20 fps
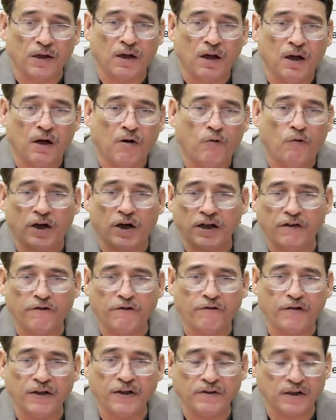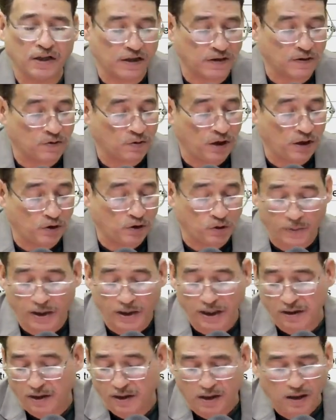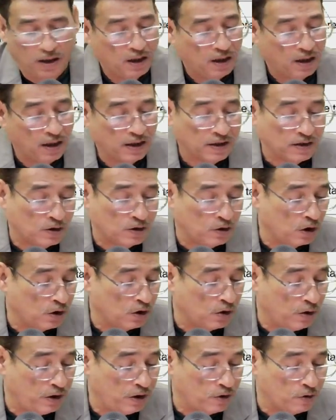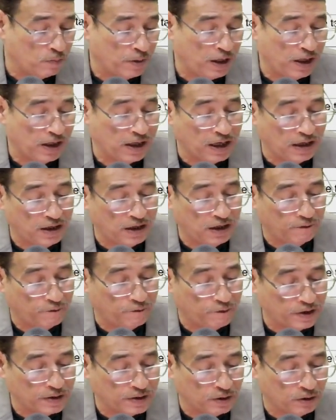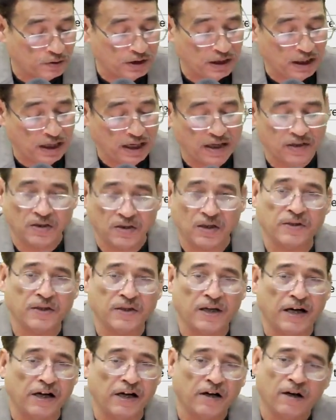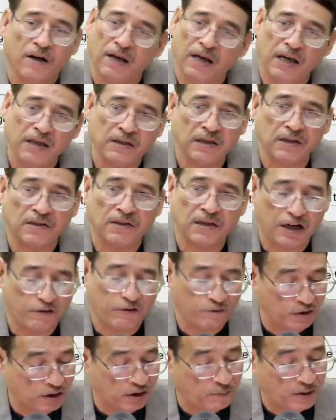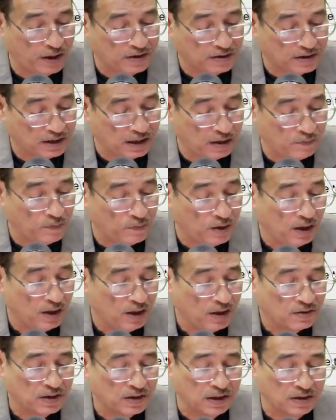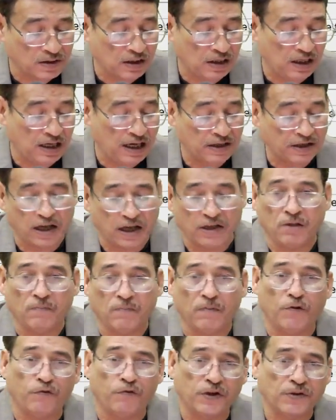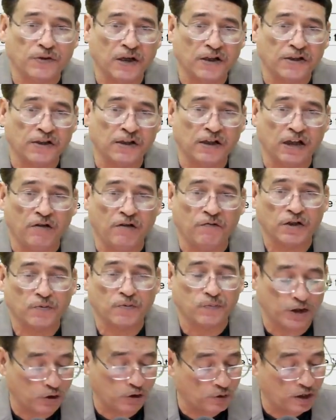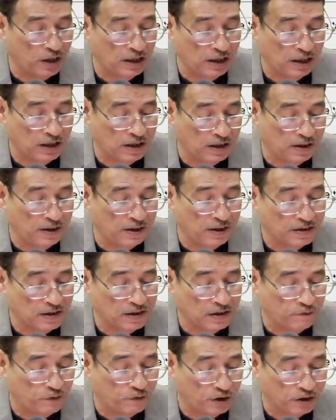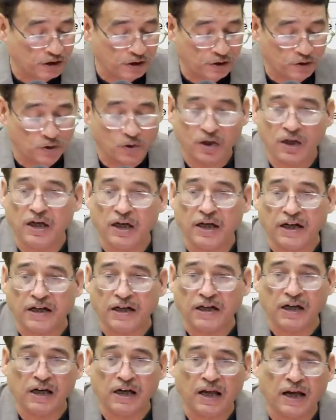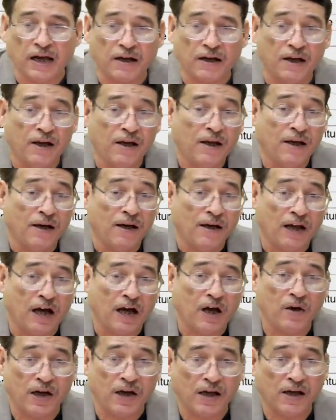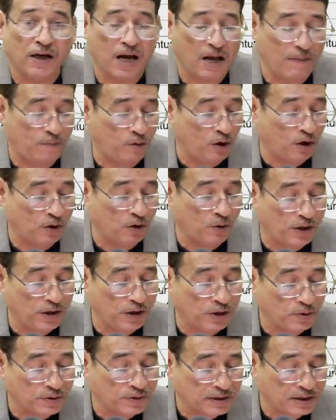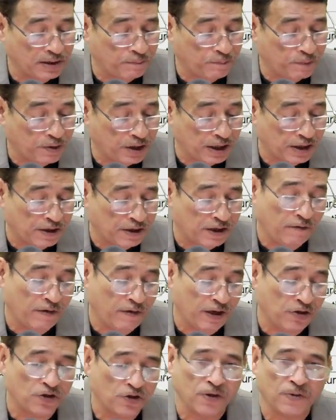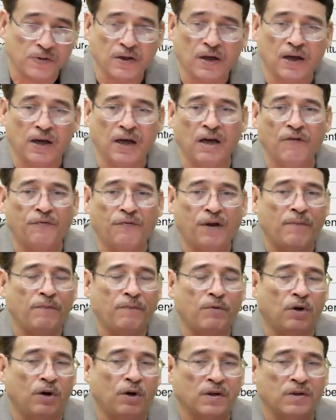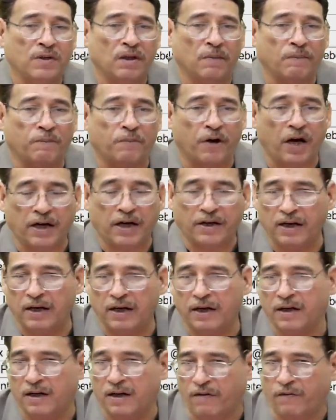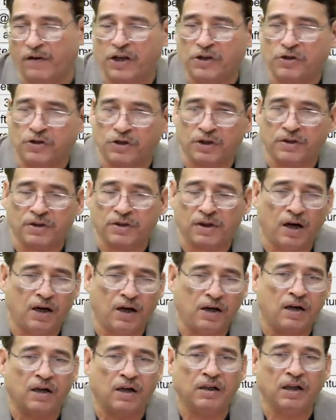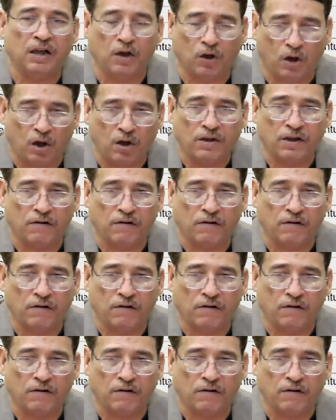what difference it is going to make? It is not going to make any difference on the asset side. Asset side will remain same, 60 lakh tangible fixed asset, investment 12 lakh, current asset 14, total 18 lakh. Now here I am not going to subtract debentures. If I am not subtracting debentures under the long-term